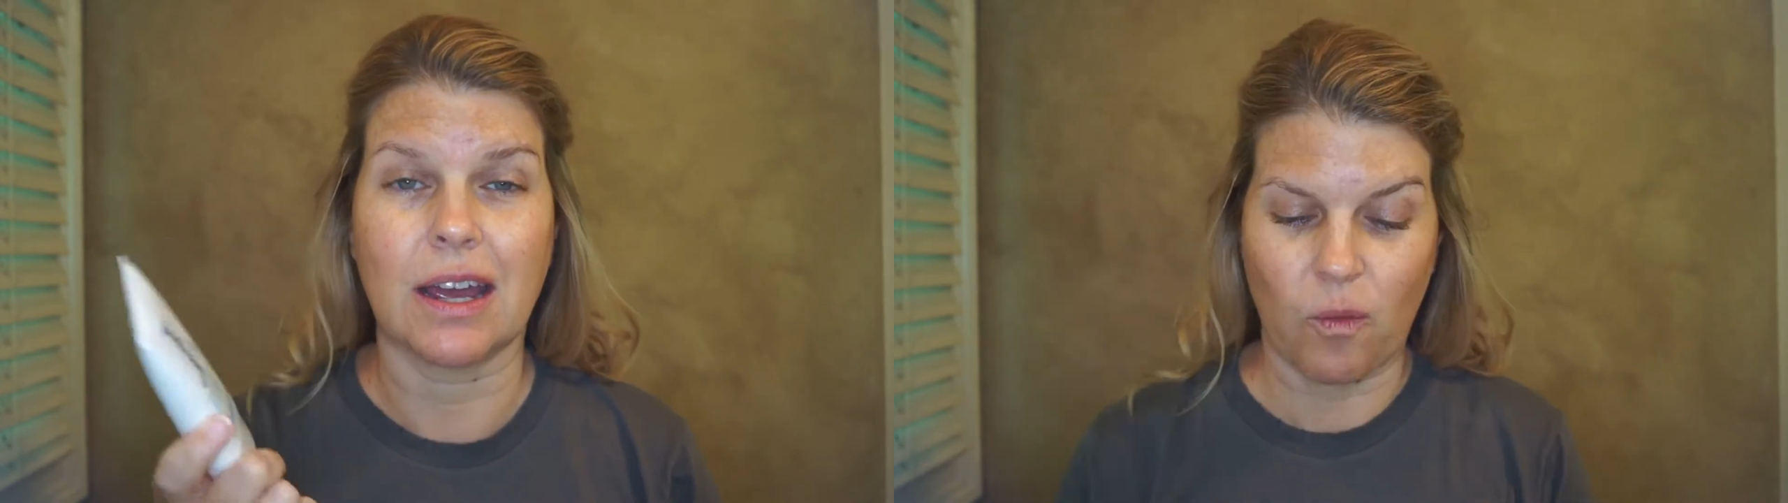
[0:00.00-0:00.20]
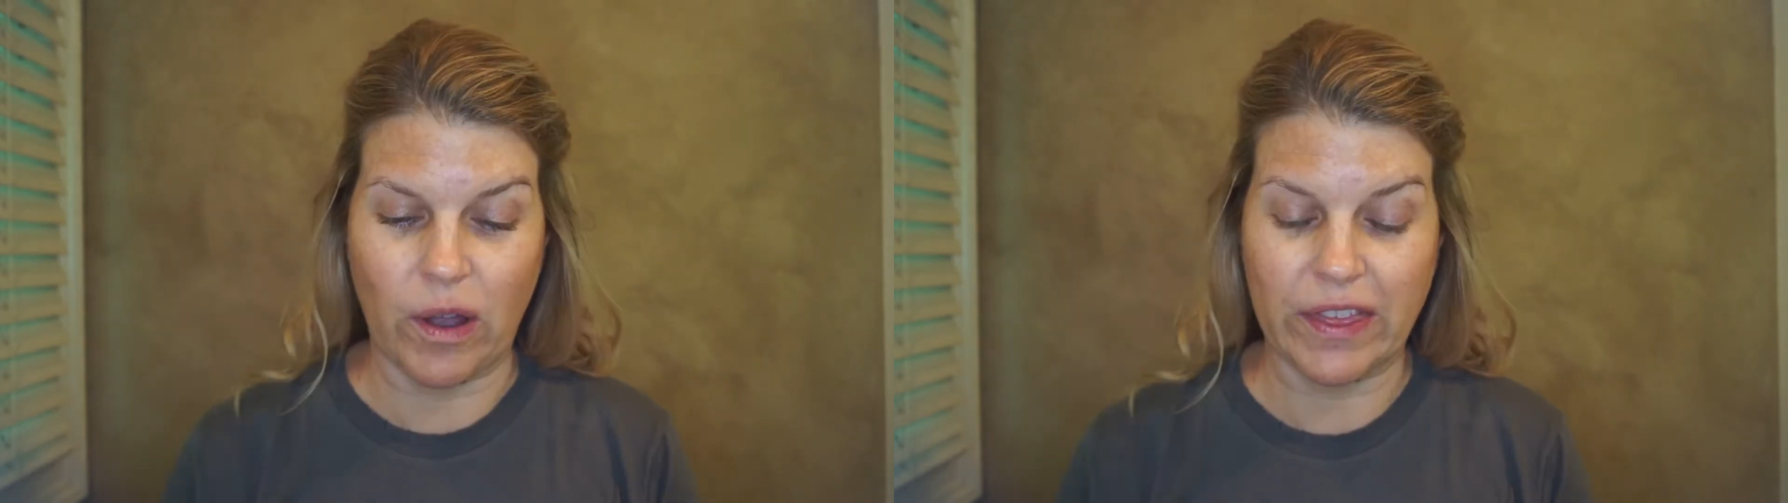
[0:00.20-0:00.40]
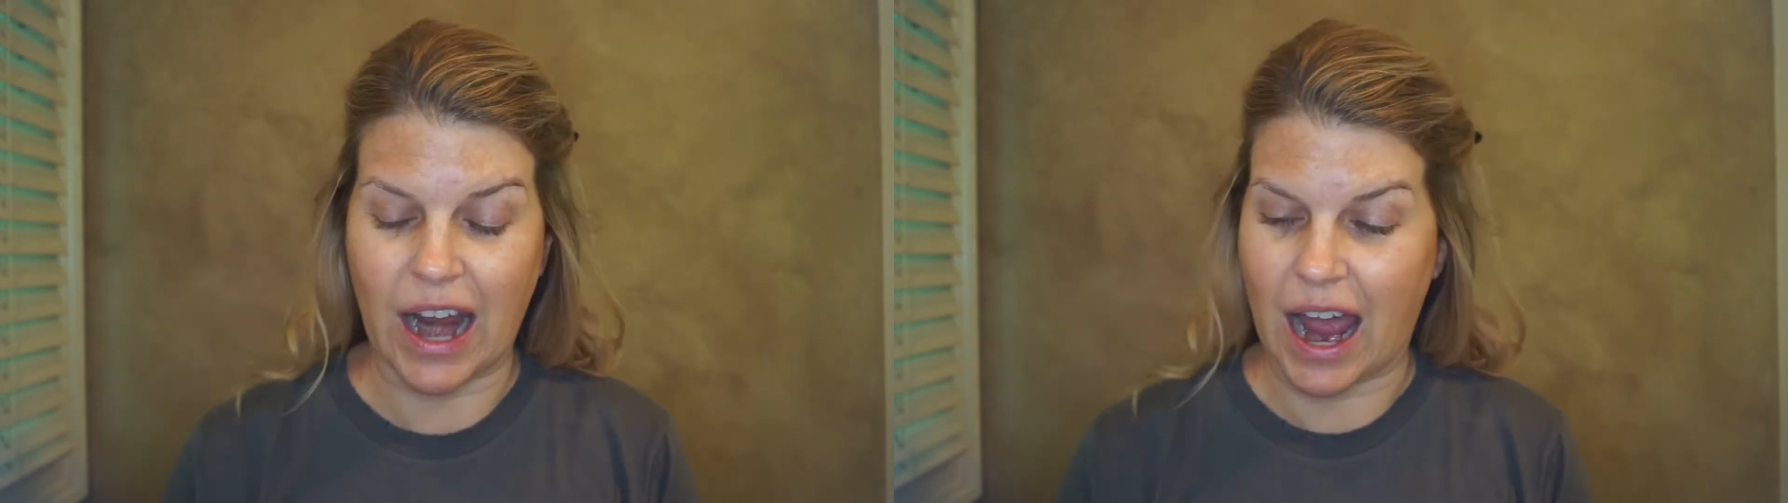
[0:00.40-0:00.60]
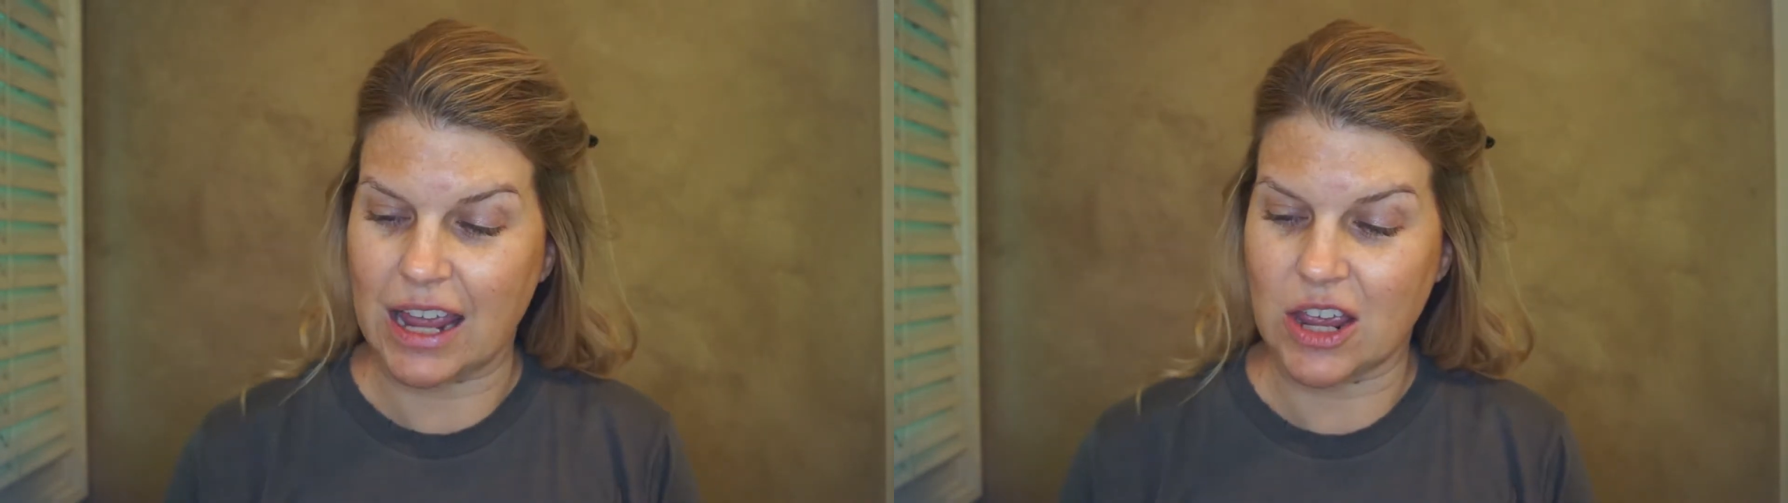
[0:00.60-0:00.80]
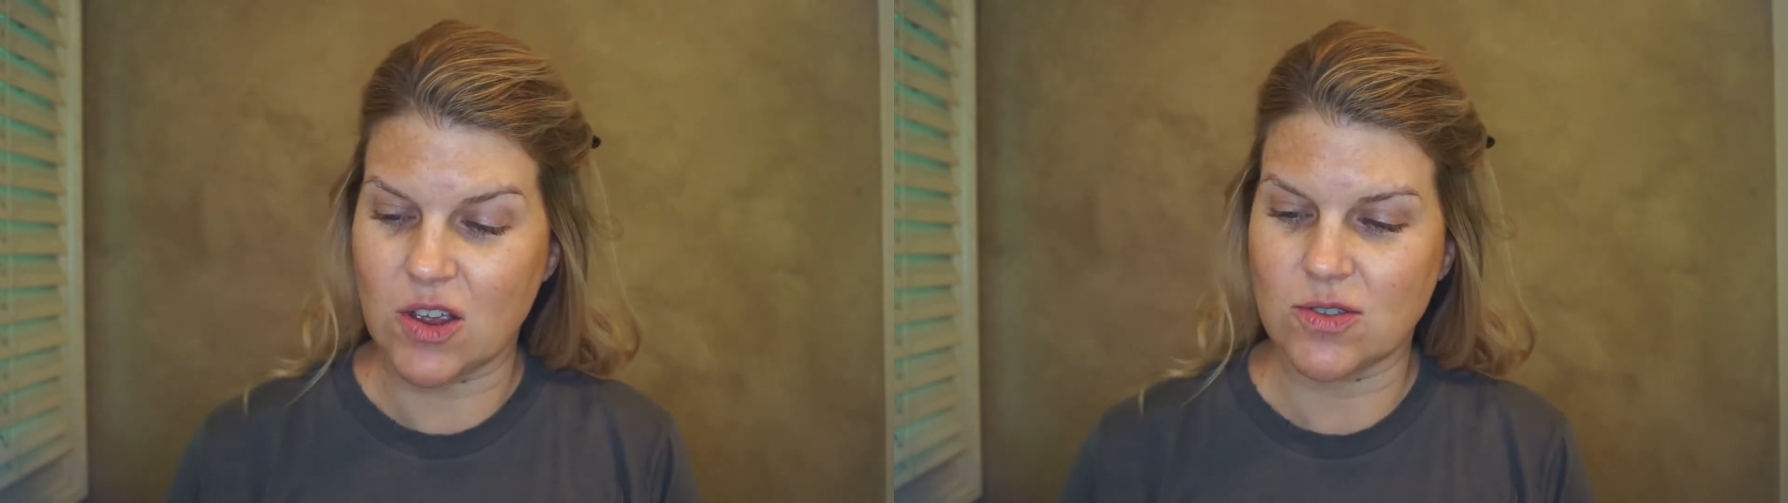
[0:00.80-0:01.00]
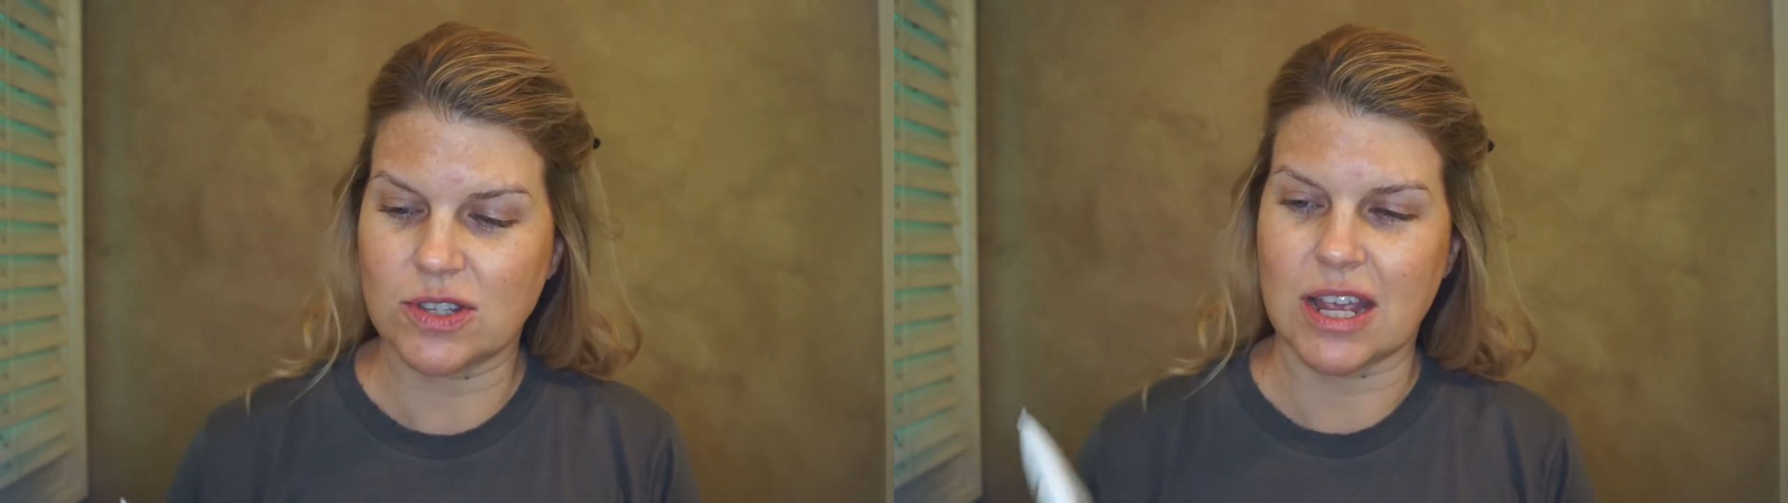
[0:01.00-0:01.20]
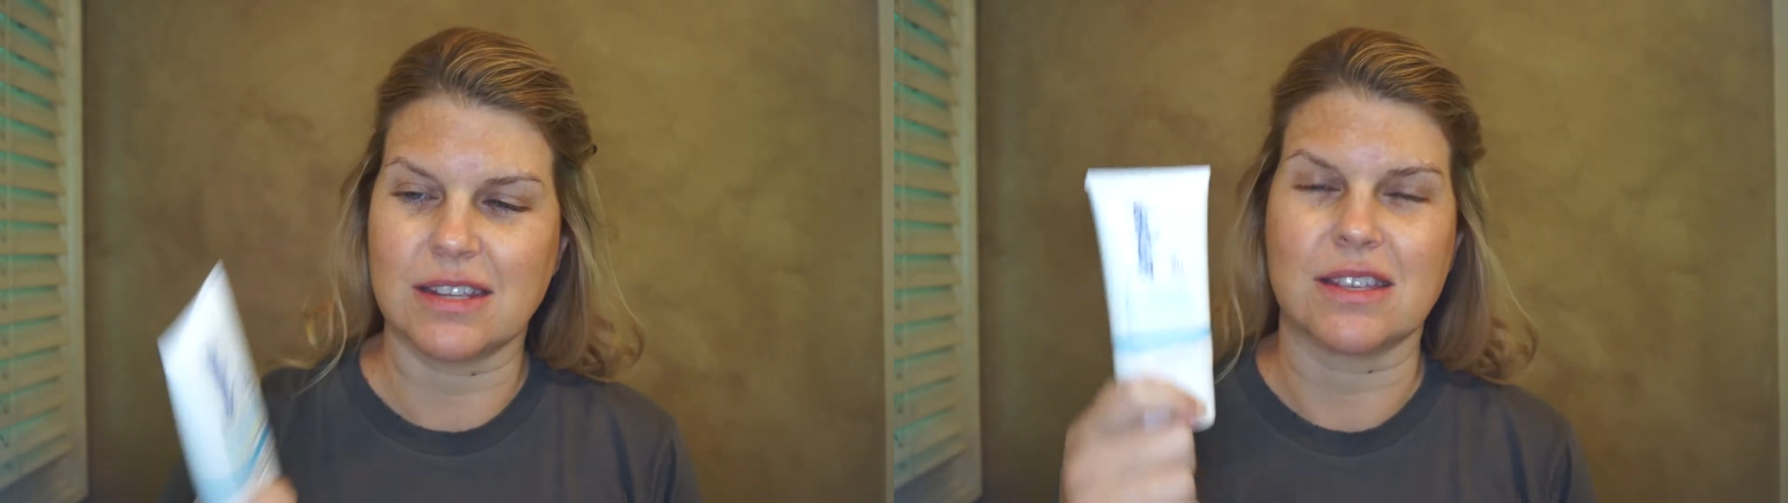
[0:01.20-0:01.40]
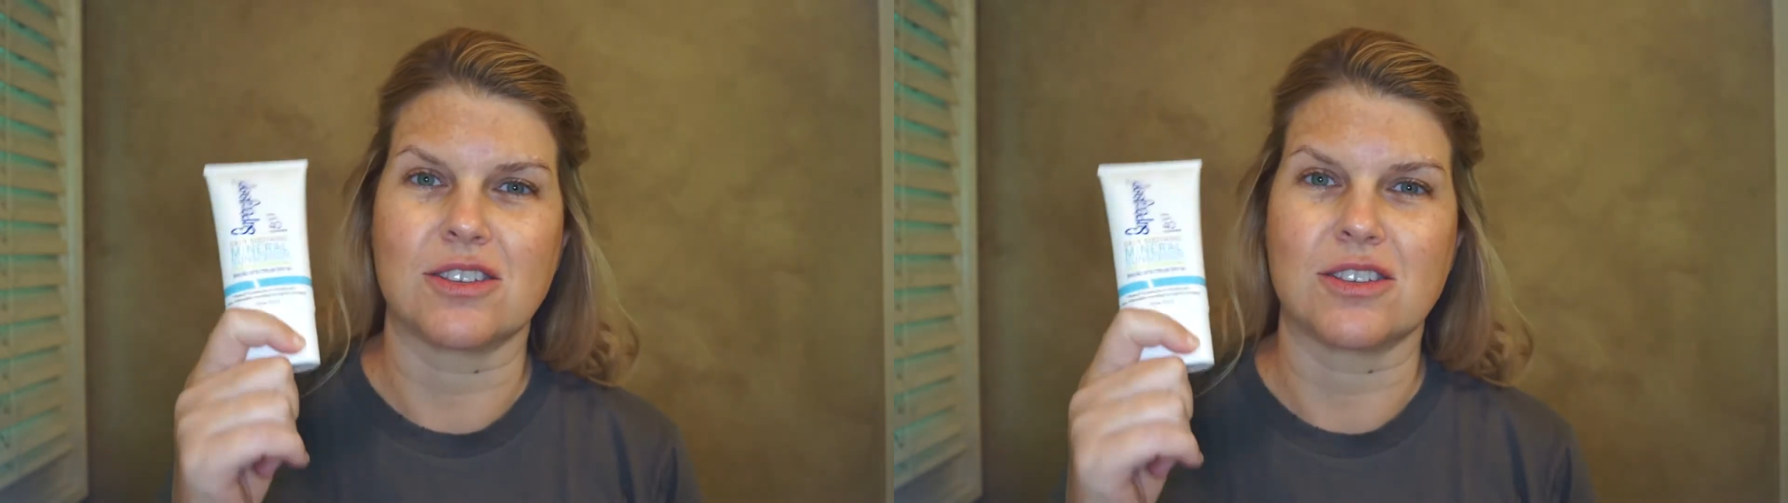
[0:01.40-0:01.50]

One that I use is the